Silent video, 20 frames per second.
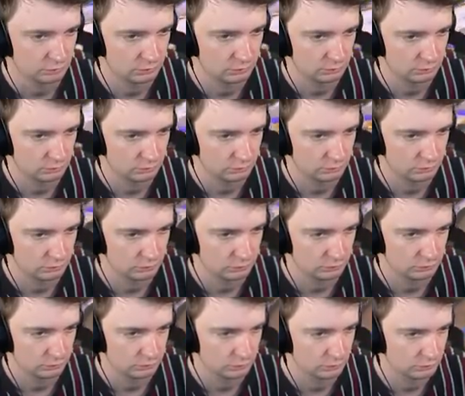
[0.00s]

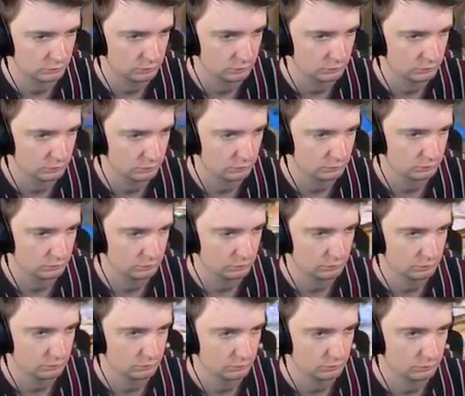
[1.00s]

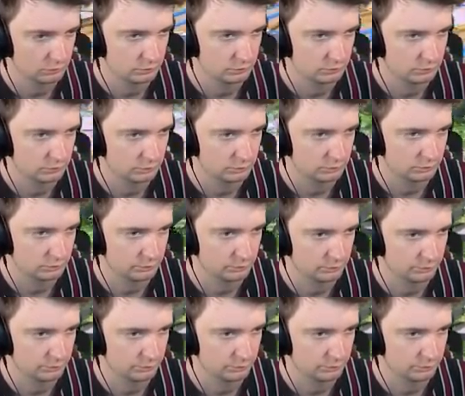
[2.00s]
[no speech]